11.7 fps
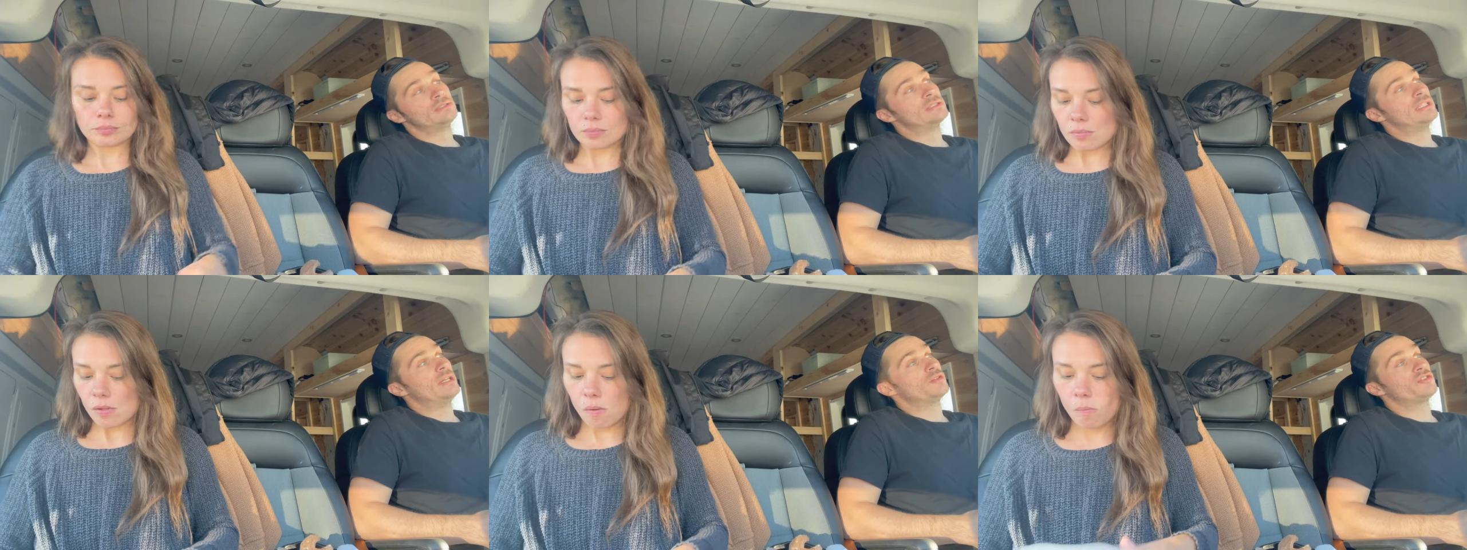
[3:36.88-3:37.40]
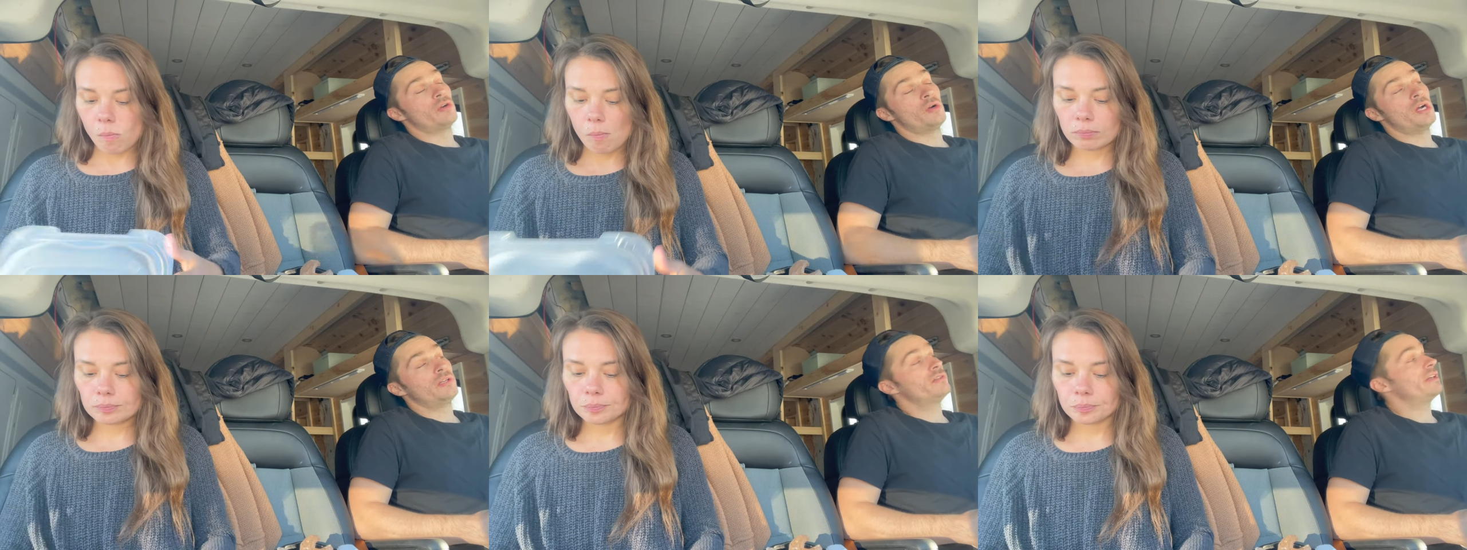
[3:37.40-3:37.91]
Speaker 1: I was so
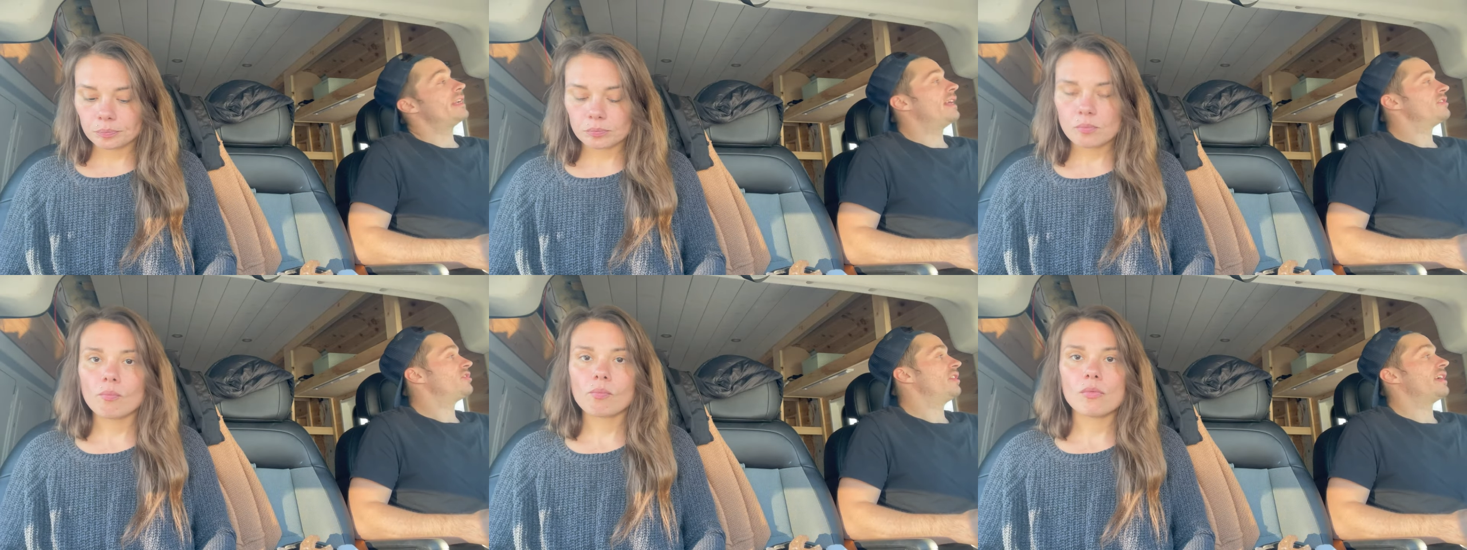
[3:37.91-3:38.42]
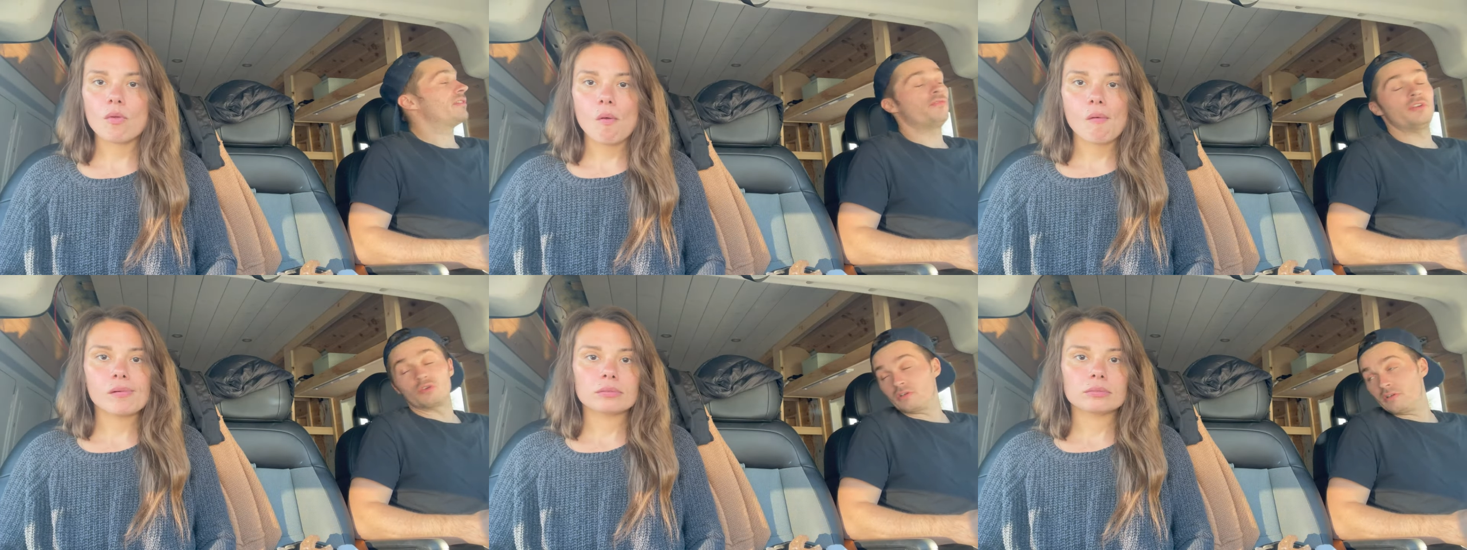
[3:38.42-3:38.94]
hungry and I should like feel
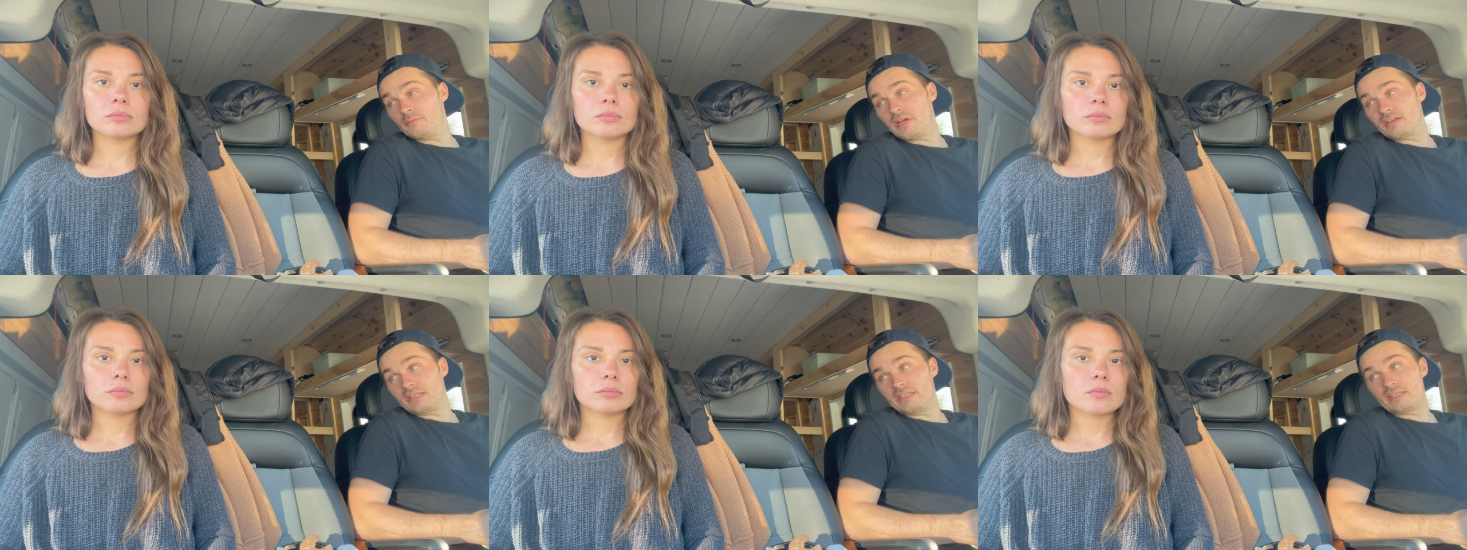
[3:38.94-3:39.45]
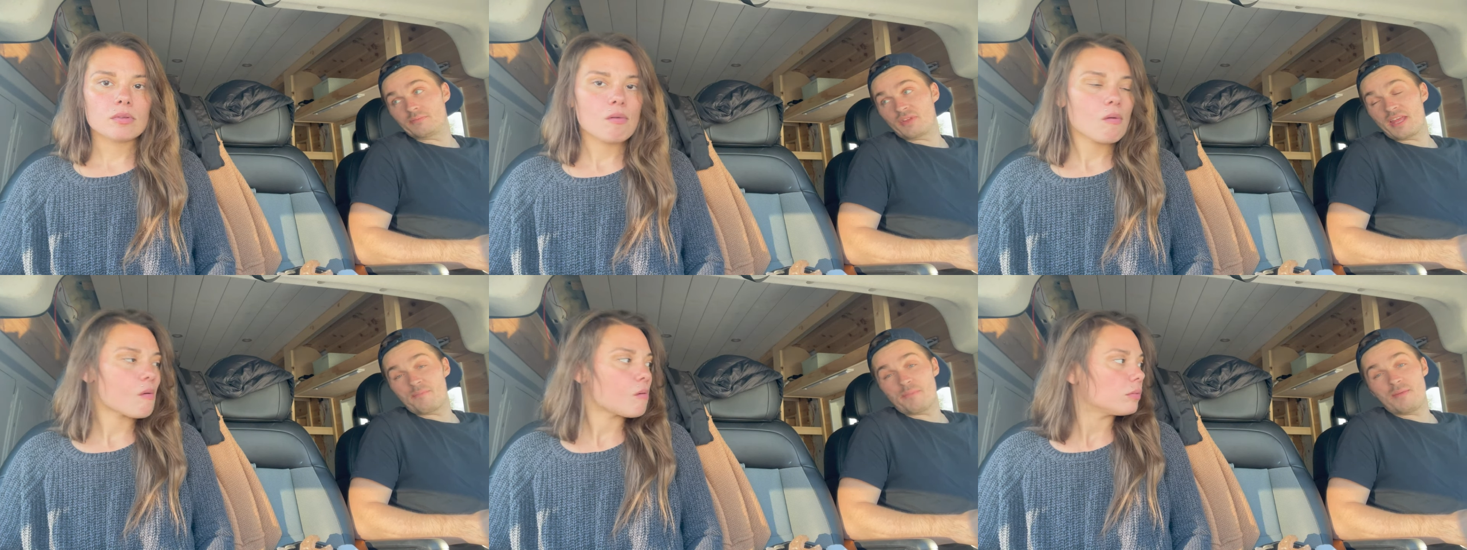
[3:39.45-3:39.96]
good about eating, but
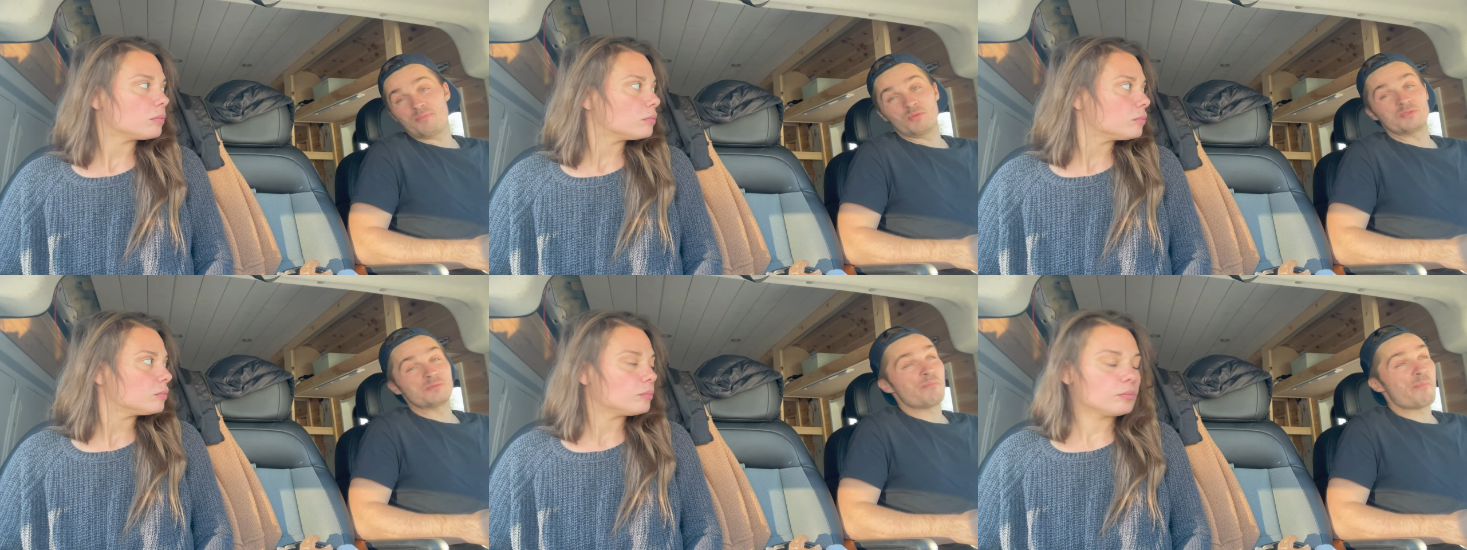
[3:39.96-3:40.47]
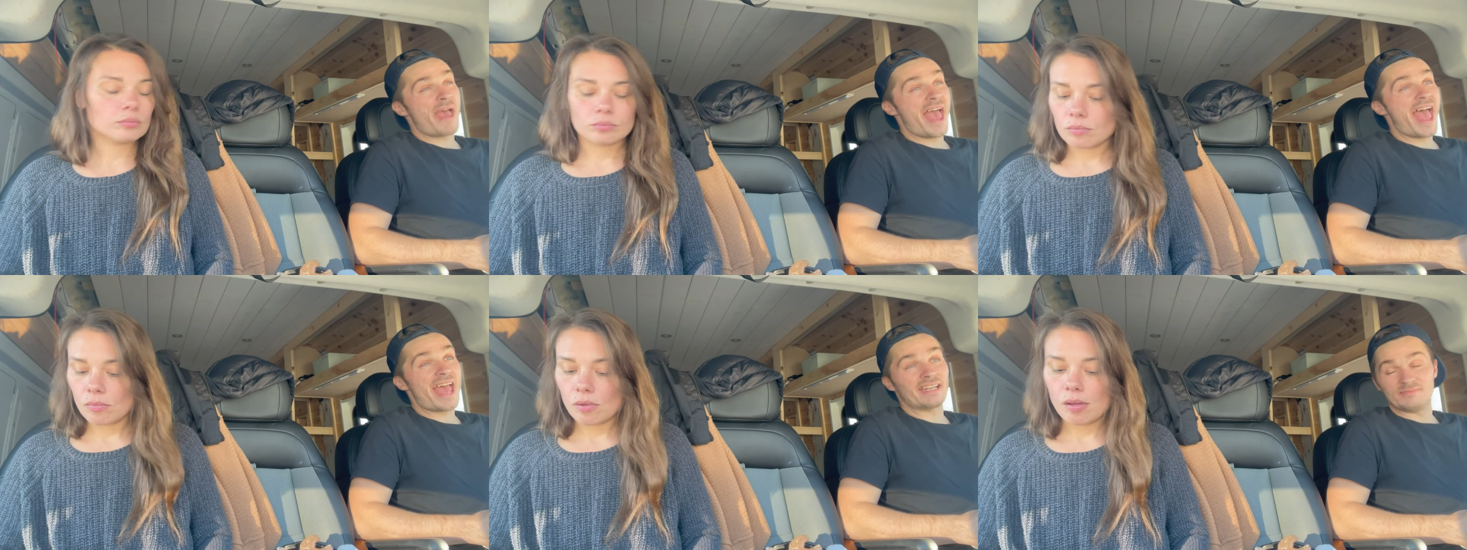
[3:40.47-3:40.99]
that pepper was
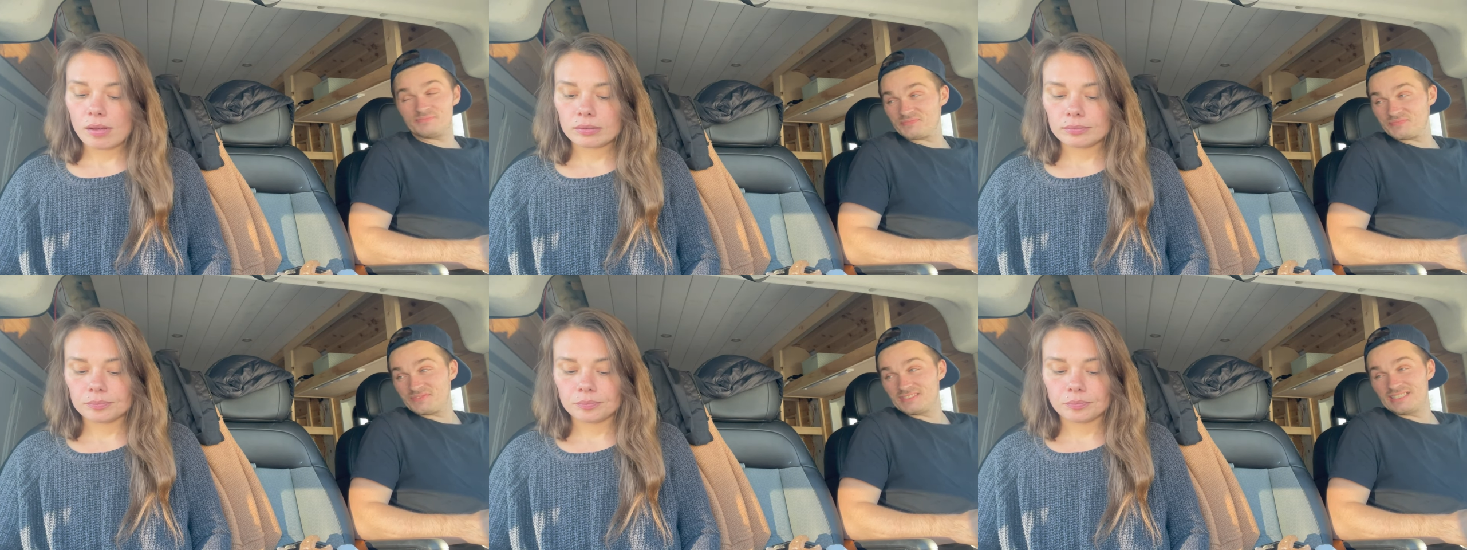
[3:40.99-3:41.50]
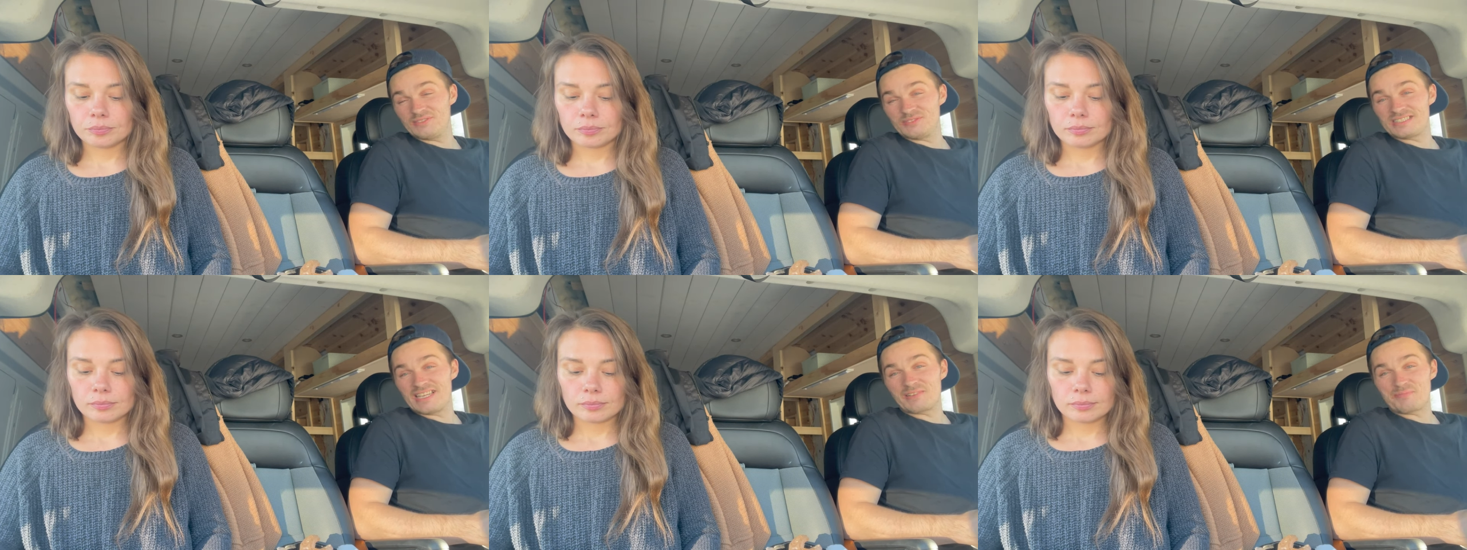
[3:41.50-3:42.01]
bad. It was
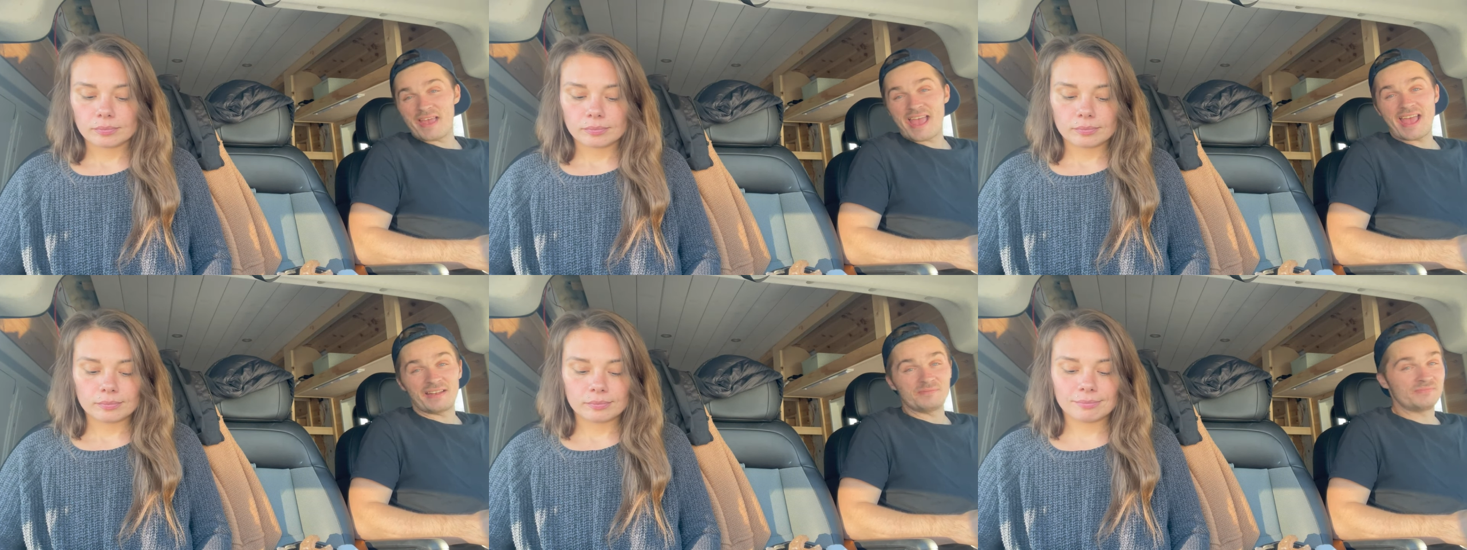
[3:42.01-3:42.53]
like bad.